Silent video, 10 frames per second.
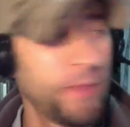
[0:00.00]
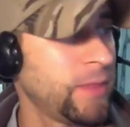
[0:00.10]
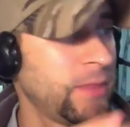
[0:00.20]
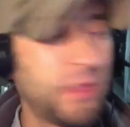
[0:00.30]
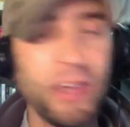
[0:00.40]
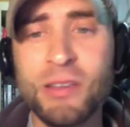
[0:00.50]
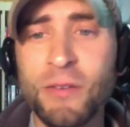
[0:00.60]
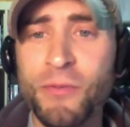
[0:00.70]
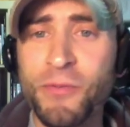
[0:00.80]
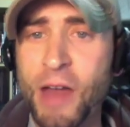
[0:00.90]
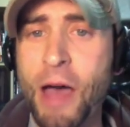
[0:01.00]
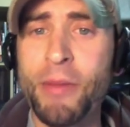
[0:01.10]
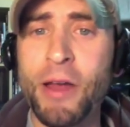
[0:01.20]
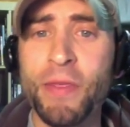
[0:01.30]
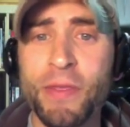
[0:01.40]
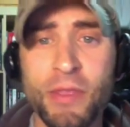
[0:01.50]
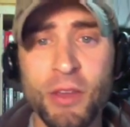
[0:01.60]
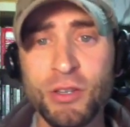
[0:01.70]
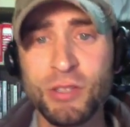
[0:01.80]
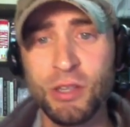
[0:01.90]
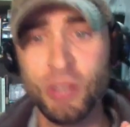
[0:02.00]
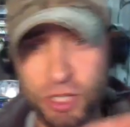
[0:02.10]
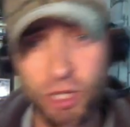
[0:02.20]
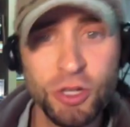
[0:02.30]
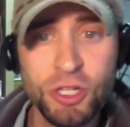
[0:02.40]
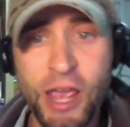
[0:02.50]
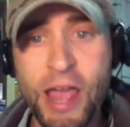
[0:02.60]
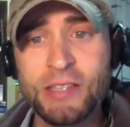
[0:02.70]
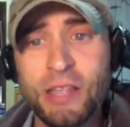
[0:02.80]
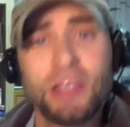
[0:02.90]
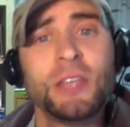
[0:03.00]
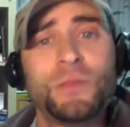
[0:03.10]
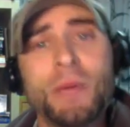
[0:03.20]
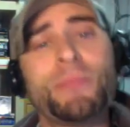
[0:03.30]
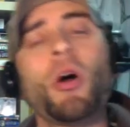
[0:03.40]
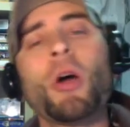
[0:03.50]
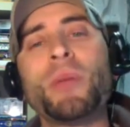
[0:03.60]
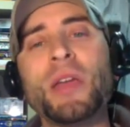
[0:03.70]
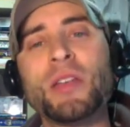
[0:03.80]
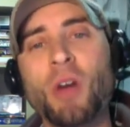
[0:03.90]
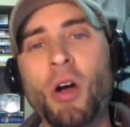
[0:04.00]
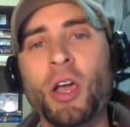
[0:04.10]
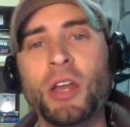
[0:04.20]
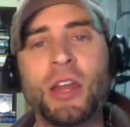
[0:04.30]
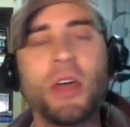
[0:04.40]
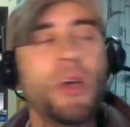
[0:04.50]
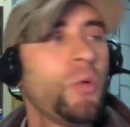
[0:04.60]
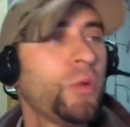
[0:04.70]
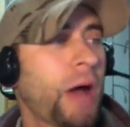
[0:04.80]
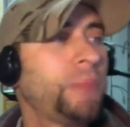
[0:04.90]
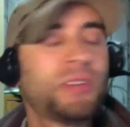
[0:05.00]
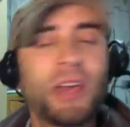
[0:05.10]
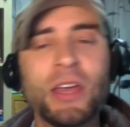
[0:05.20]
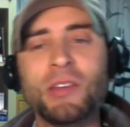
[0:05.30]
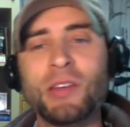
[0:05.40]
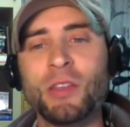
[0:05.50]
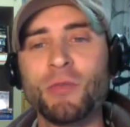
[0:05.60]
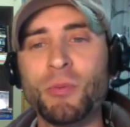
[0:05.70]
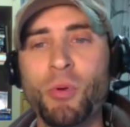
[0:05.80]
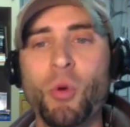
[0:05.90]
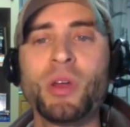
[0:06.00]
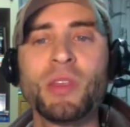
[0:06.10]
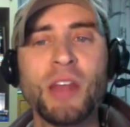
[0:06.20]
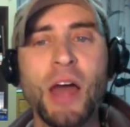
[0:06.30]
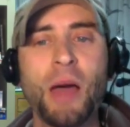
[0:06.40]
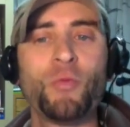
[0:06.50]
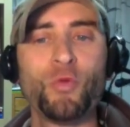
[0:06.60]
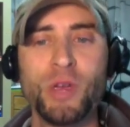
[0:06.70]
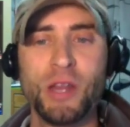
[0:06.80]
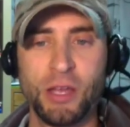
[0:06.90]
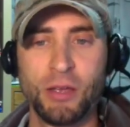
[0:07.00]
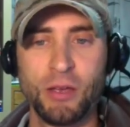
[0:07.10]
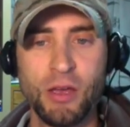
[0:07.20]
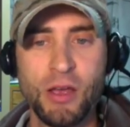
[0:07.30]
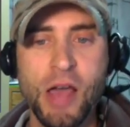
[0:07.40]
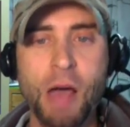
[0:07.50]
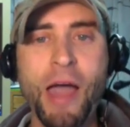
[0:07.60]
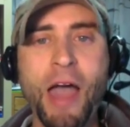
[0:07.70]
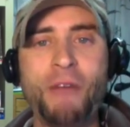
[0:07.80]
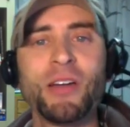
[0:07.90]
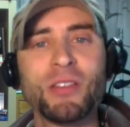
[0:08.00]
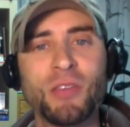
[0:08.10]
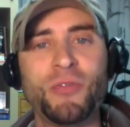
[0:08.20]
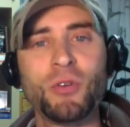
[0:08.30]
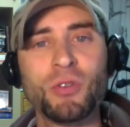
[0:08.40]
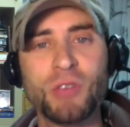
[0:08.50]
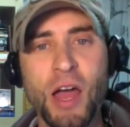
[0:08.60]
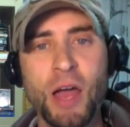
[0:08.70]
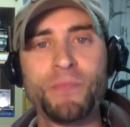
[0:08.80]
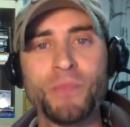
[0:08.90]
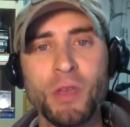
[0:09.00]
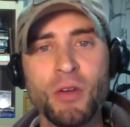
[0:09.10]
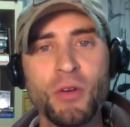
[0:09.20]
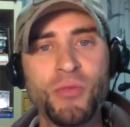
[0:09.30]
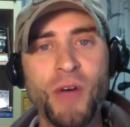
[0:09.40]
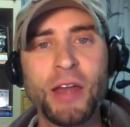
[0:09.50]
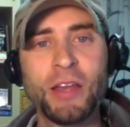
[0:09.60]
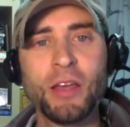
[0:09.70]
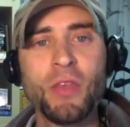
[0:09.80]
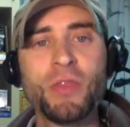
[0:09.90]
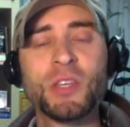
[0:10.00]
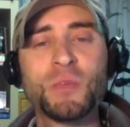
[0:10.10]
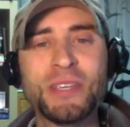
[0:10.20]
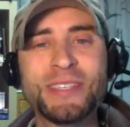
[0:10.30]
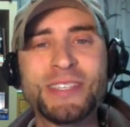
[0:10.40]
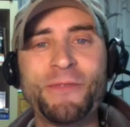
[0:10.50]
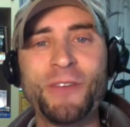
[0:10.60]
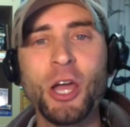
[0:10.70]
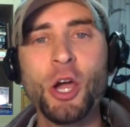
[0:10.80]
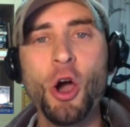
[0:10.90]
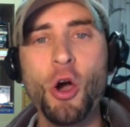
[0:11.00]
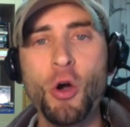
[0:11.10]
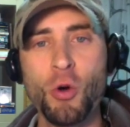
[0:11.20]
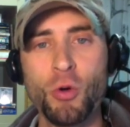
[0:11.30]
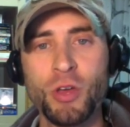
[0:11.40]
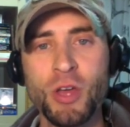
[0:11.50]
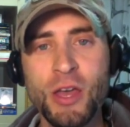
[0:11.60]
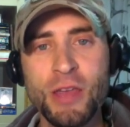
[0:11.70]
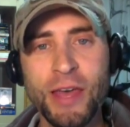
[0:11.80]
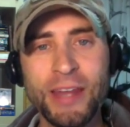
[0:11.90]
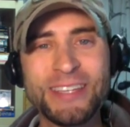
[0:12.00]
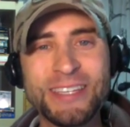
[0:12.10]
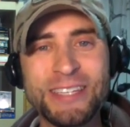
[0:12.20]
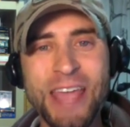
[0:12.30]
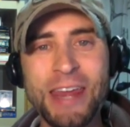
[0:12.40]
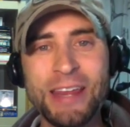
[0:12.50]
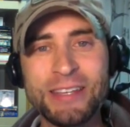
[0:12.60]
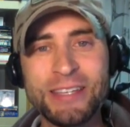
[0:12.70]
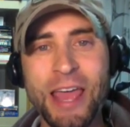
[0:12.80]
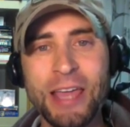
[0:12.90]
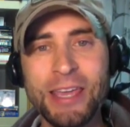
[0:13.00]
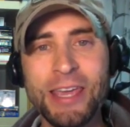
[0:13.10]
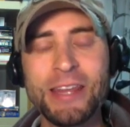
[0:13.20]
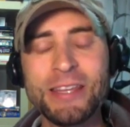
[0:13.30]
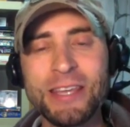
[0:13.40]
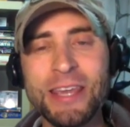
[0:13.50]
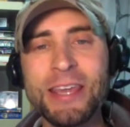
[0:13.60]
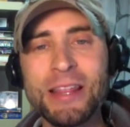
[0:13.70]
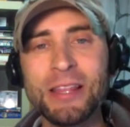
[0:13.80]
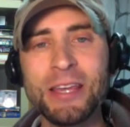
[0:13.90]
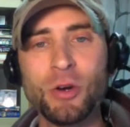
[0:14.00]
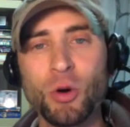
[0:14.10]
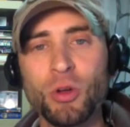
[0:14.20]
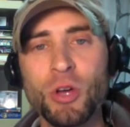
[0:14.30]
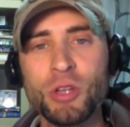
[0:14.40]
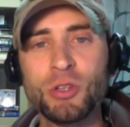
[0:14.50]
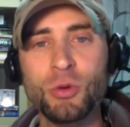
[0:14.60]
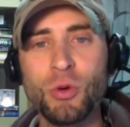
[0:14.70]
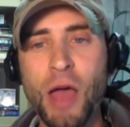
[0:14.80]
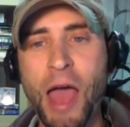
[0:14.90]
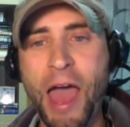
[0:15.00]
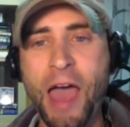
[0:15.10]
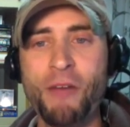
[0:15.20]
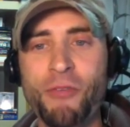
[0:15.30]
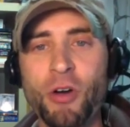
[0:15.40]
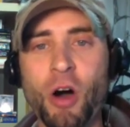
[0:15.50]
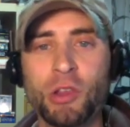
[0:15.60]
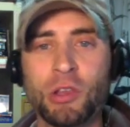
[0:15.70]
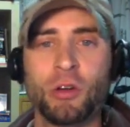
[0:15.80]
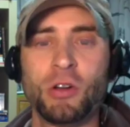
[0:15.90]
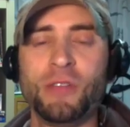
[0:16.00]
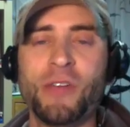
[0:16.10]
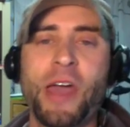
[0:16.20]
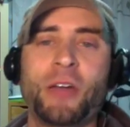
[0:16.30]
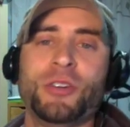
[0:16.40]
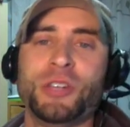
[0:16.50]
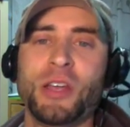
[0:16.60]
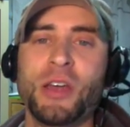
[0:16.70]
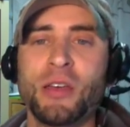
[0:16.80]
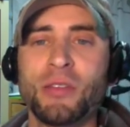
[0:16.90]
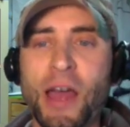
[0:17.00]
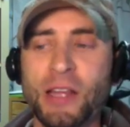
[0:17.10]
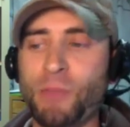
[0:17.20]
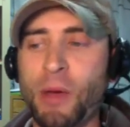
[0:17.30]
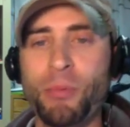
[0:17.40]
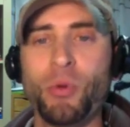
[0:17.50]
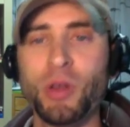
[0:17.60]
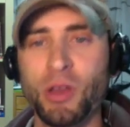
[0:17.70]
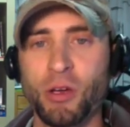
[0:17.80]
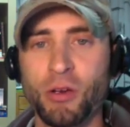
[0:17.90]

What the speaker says: this phenomenon. There's a good chance that these people are being targeted. What I'm saying is, in the reporting that I'm reading, I'm having a difficult time finding the specific code that is stated saying it is illegal to have alternative energy. That's my point here.